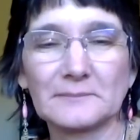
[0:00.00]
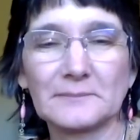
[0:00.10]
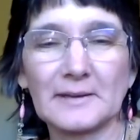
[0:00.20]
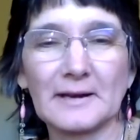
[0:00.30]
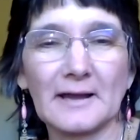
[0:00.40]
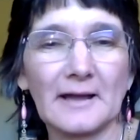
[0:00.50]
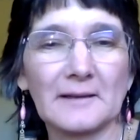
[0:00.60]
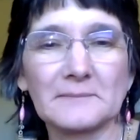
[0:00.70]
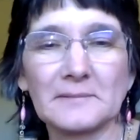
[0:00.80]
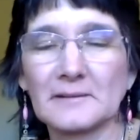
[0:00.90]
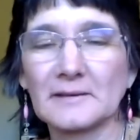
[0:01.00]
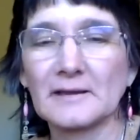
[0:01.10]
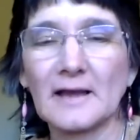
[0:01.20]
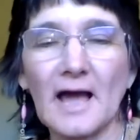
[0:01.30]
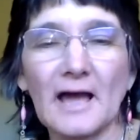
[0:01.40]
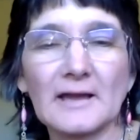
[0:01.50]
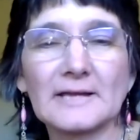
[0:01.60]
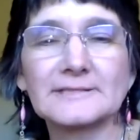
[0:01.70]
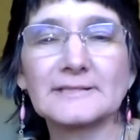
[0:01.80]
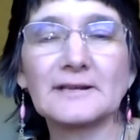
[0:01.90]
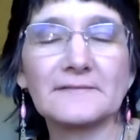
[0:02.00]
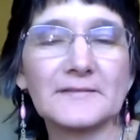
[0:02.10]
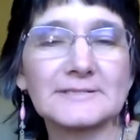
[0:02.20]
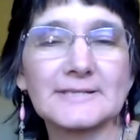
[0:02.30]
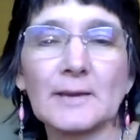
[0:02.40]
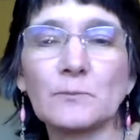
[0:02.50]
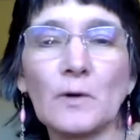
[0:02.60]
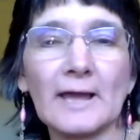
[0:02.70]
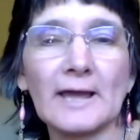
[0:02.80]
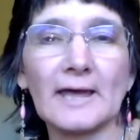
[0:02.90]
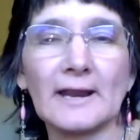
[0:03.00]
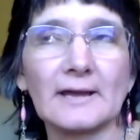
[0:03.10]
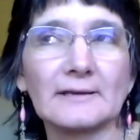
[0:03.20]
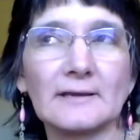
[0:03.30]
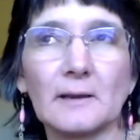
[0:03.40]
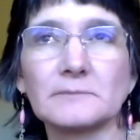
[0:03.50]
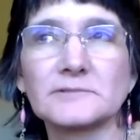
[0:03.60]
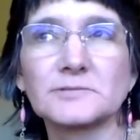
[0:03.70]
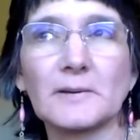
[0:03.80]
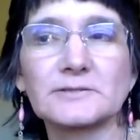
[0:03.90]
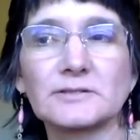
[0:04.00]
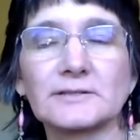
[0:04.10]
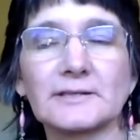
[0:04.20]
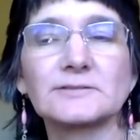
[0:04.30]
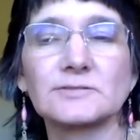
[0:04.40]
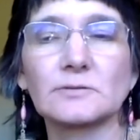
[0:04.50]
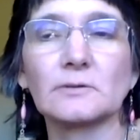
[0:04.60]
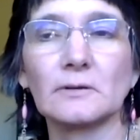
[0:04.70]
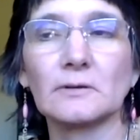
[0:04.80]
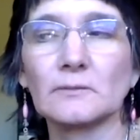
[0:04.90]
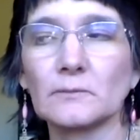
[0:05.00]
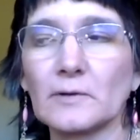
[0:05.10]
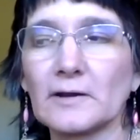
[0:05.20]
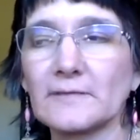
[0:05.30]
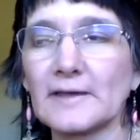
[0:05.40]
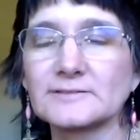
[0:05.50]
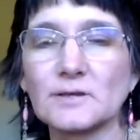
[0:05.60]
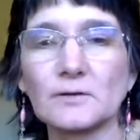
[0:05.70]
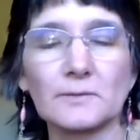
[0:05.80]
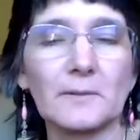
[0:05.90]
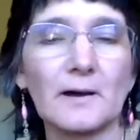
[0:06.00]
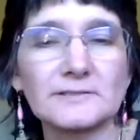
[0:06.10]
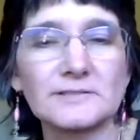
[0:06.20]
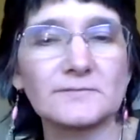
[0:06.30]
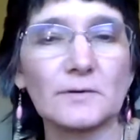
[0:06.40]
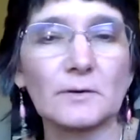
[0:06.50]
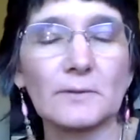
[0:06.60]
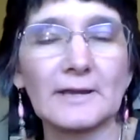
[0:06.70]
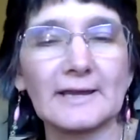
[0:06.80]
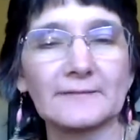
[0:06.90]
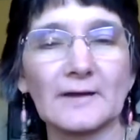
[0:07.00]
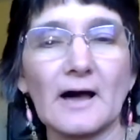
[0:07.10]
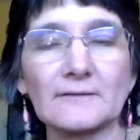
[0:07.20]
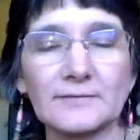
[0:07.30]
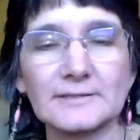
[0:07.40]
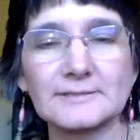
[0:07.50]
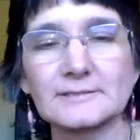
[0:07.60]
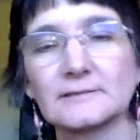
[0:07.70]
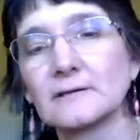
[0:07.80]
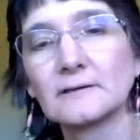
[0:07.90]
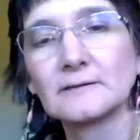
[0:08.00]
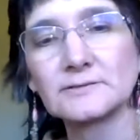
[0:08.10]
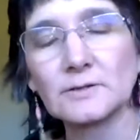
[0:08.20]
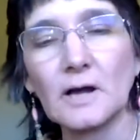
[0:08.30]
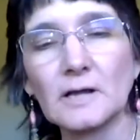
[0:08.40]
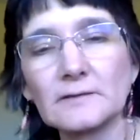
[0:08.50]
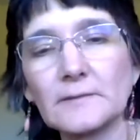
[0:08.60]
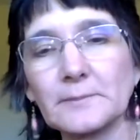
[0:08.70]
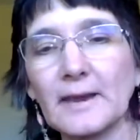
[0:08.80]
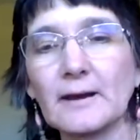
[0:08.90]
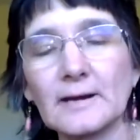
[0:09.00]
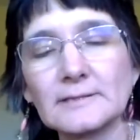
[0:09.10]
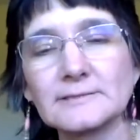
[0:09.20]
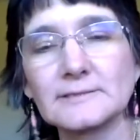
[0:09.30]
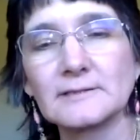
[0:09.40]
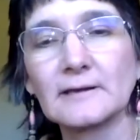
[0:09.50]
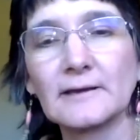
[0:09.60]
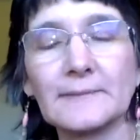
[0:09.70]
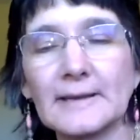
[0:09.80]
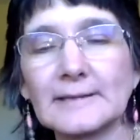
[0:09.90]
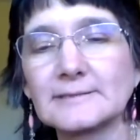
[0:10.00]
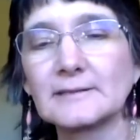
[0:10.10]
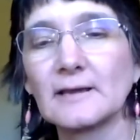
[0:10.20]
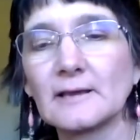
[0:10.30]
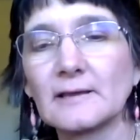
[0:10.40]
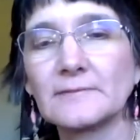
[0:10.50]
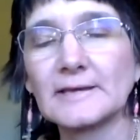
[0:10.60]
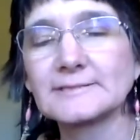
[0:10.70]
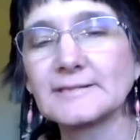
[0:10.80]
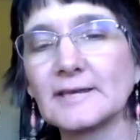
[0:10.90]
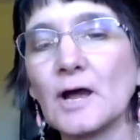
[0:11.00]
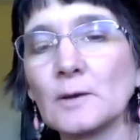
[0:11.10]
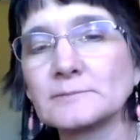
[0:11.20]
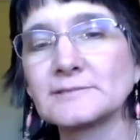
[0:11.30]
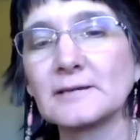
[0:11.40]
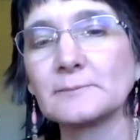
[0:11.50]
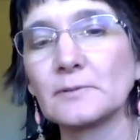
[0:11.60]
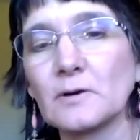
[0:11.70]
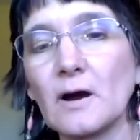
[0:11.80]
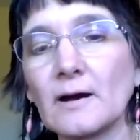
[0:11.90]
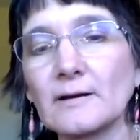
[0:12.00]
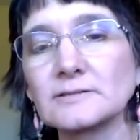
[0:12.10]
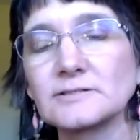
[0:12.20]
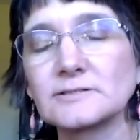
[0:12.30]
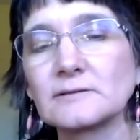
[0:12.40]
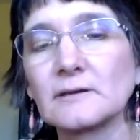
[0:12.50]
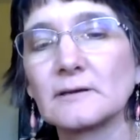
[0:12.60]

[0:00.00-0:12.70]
but I did it the same way at a special needs school where they sold the boxes for a week at the office to all of the parents, and they sent home sample cards,